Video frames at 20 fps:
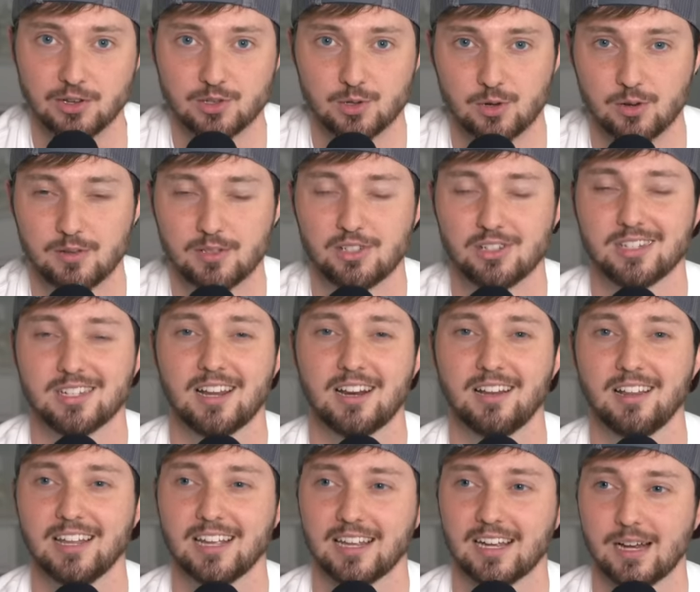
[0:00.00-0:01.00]
So it was just
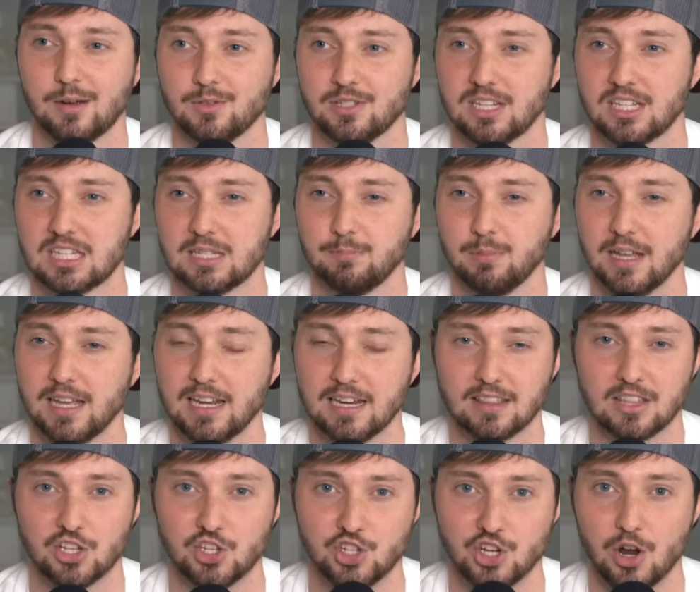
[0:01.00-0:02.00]
kind of like I was
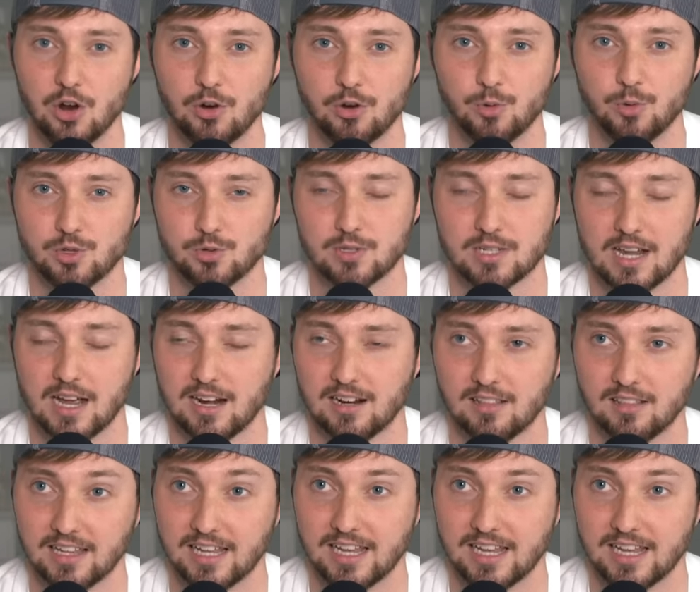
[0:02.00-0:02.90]
explaining the joke, which was kind of